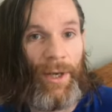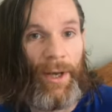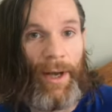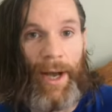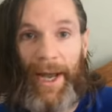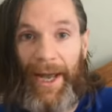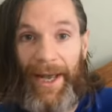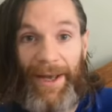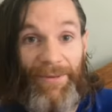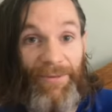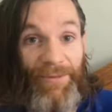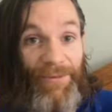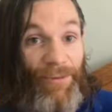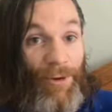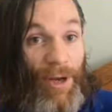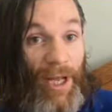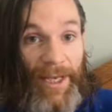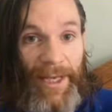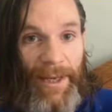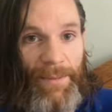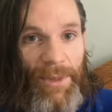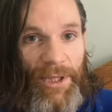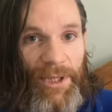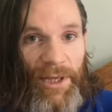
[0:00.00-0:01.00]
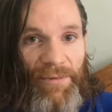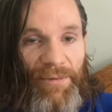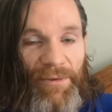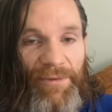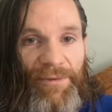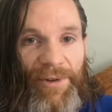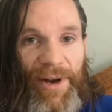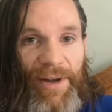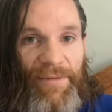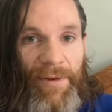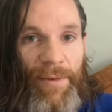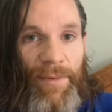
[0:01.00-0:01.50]
It can be different
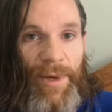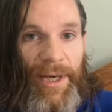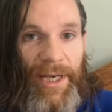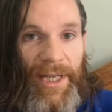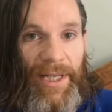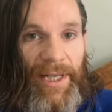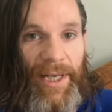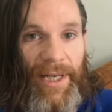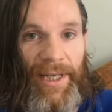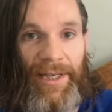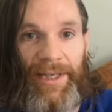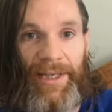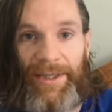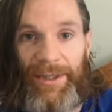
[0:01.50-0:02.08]
for everybody.